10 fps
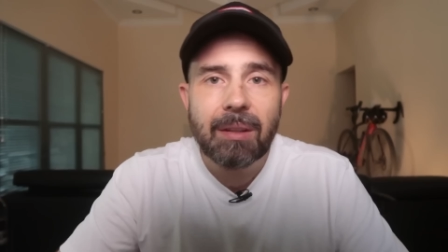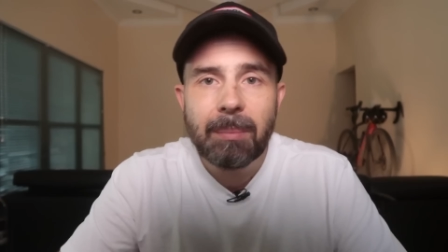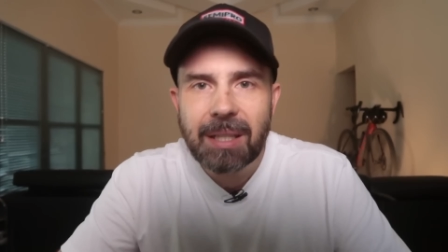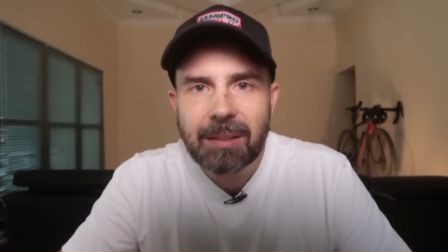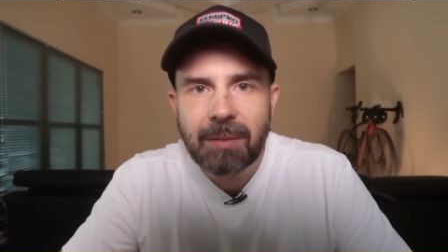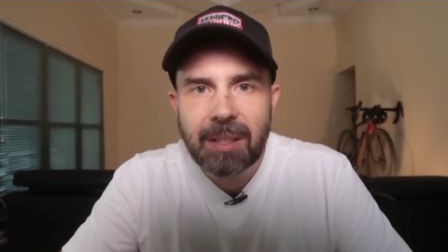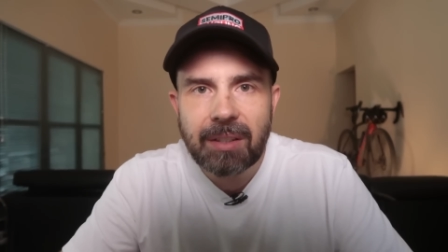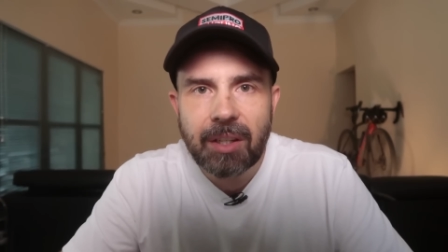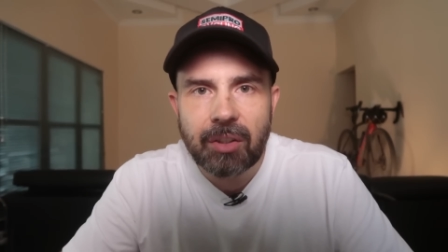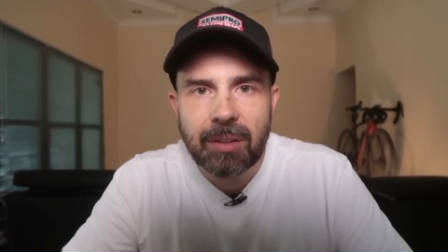The mix of these
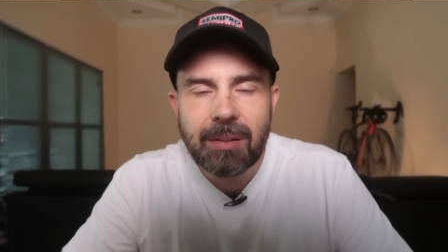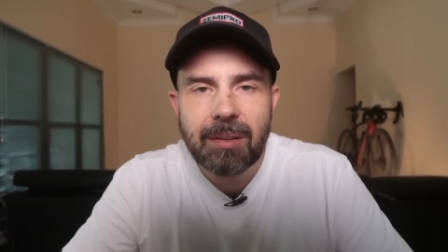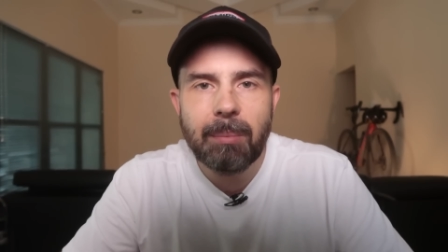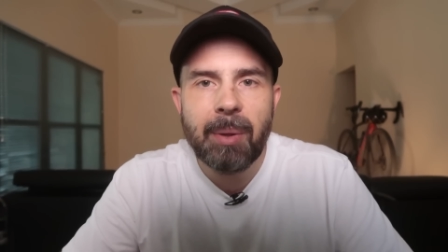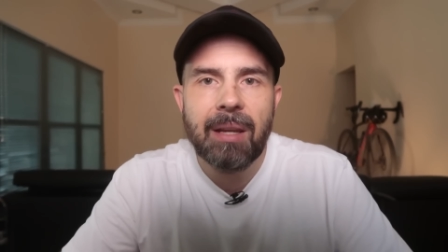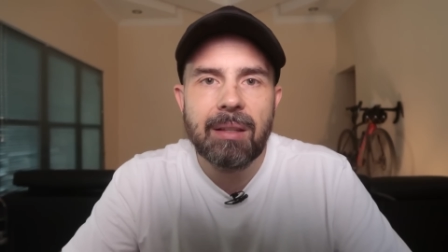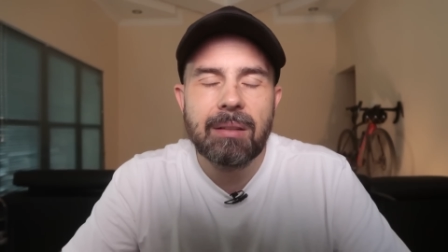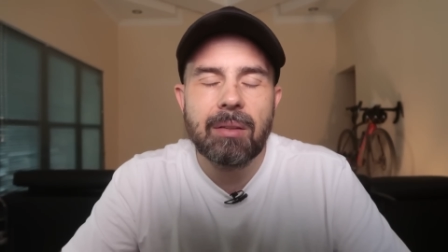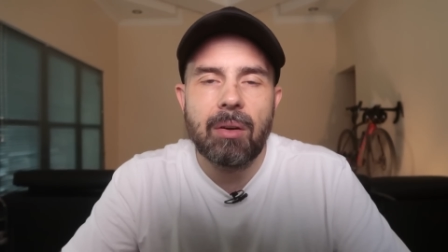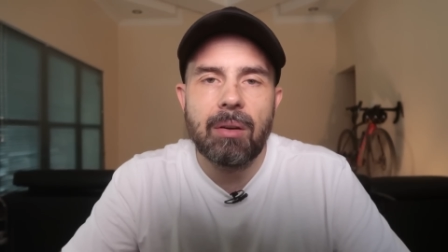sessions
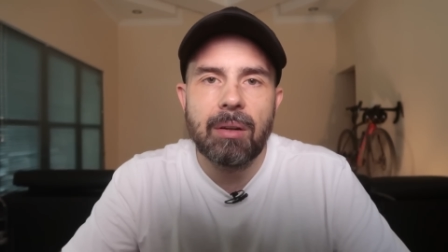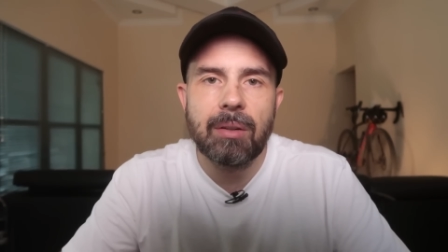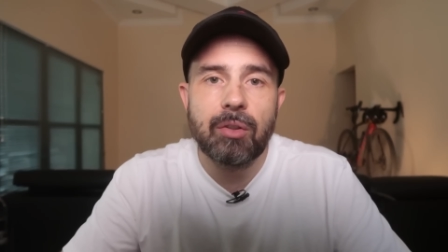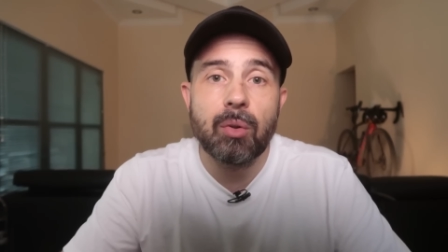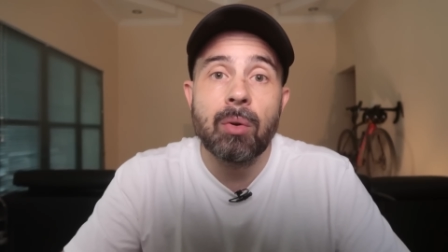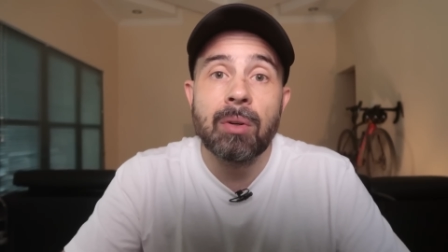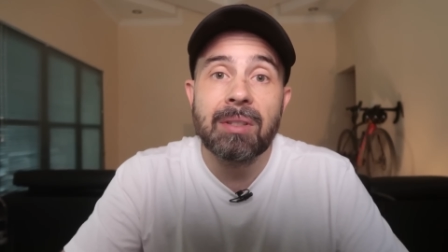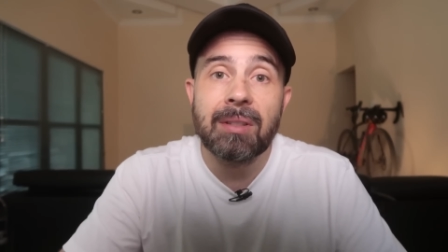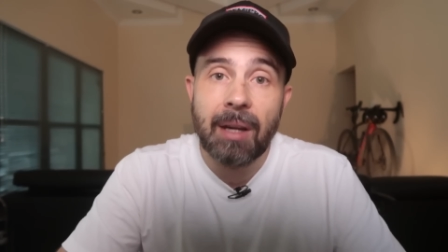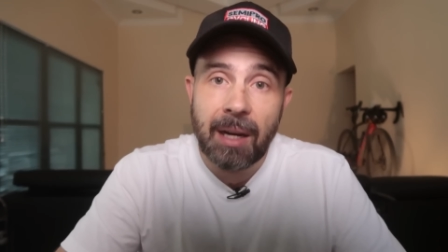depends on your
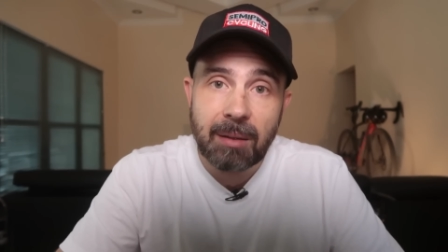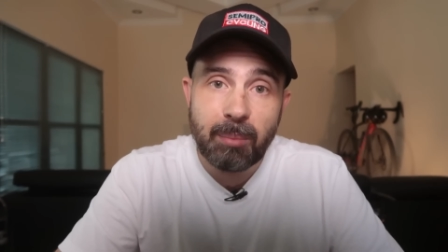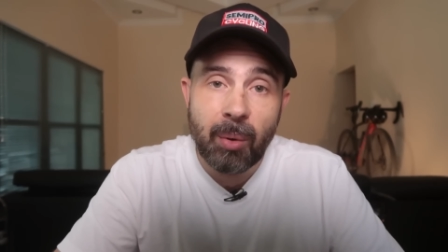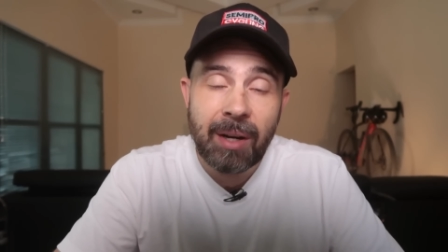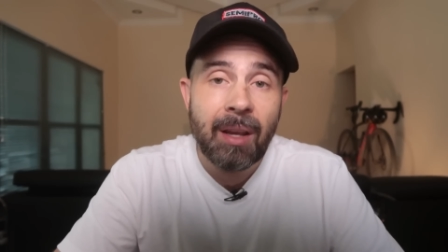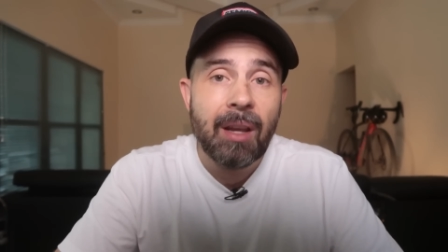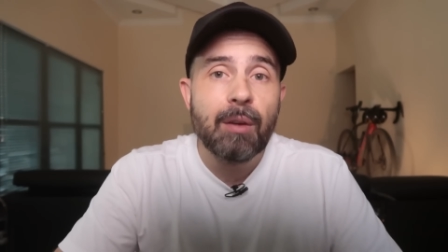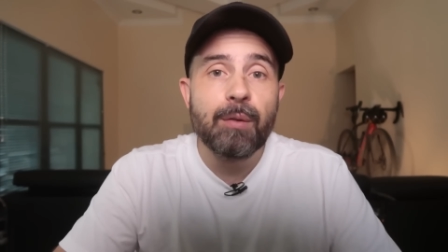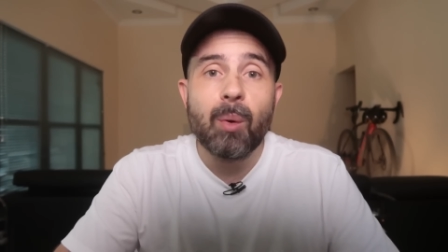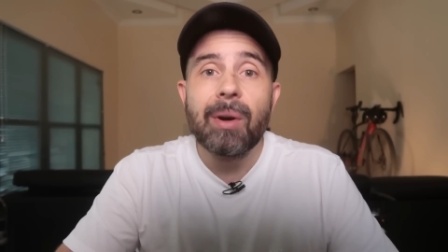starting point
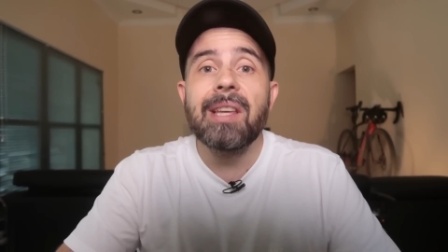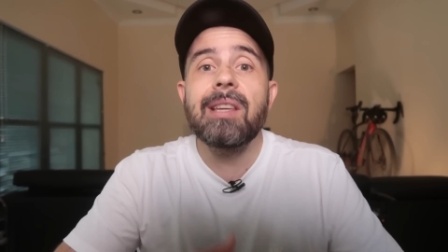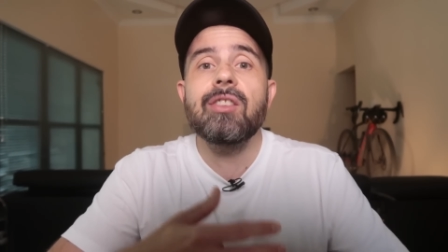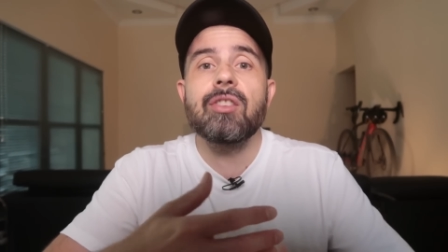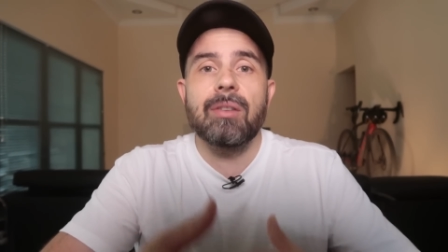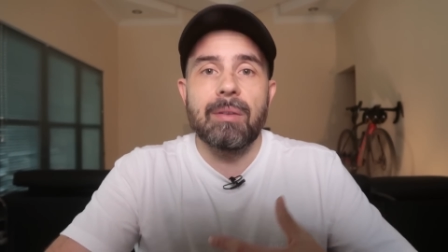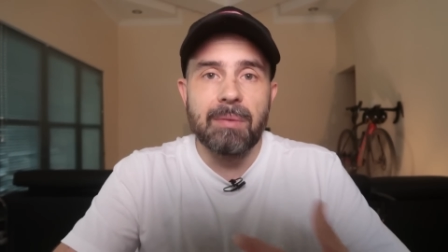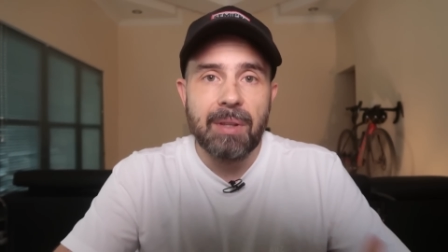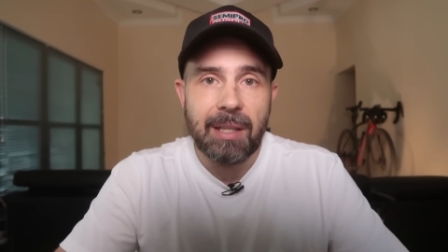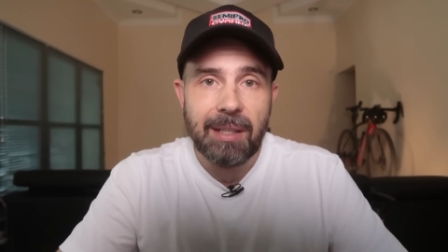for each
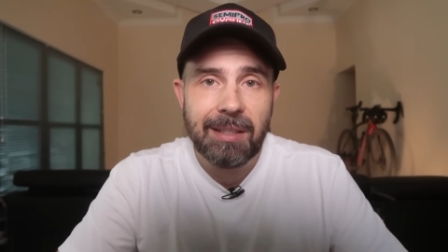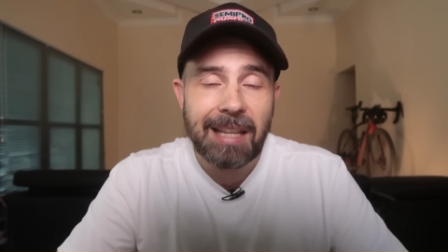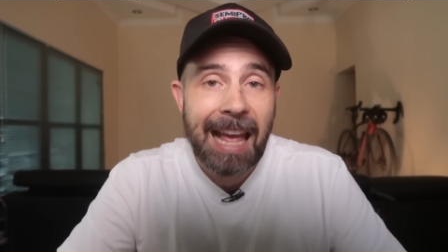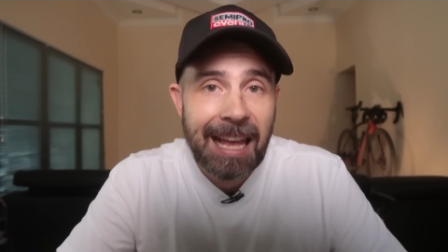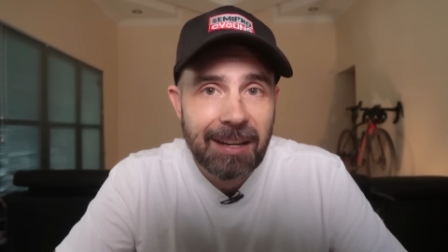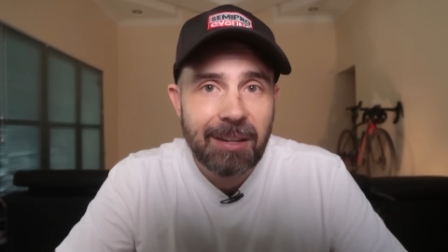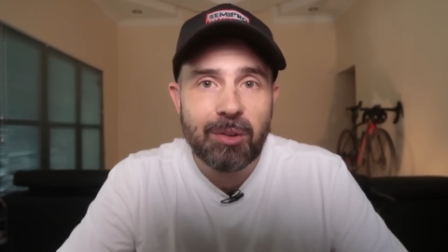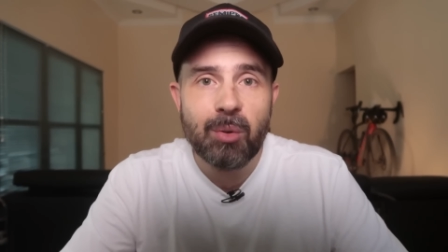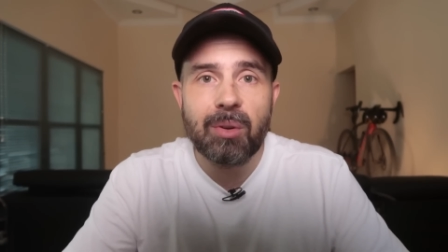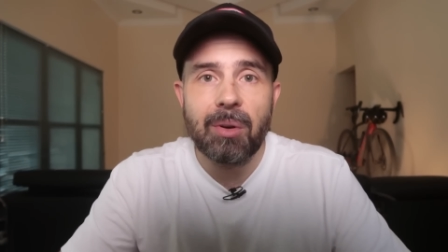of these and
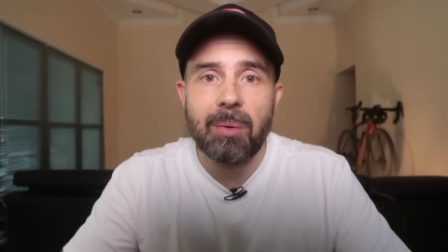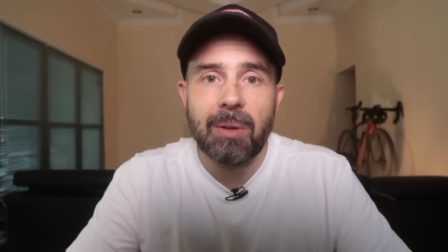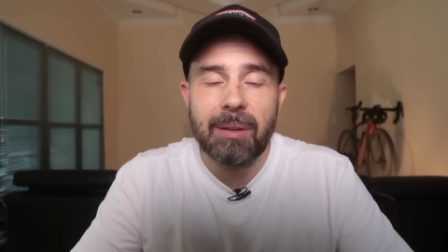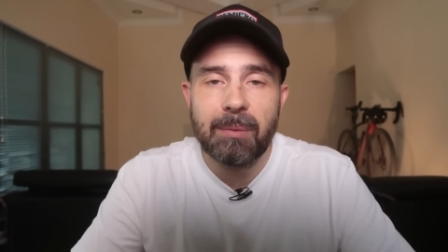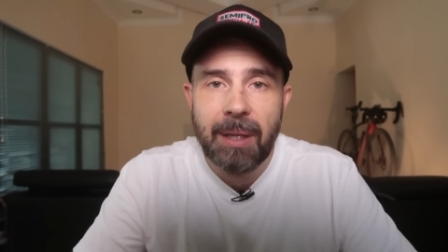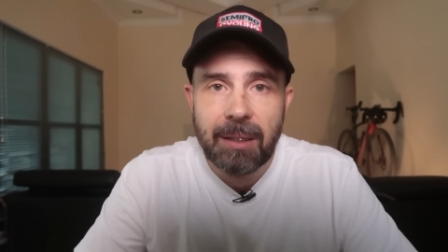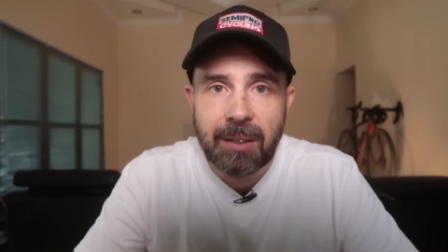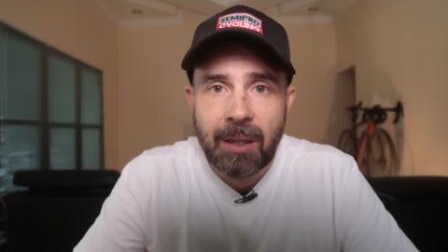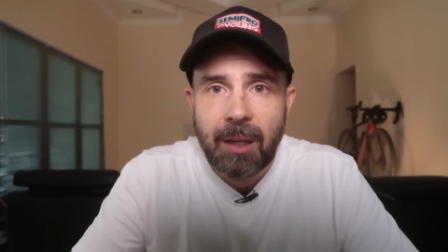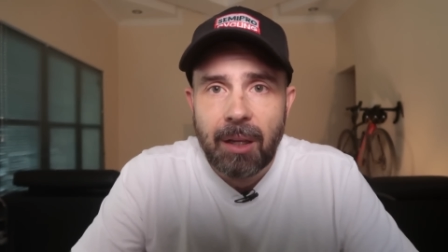your goal event.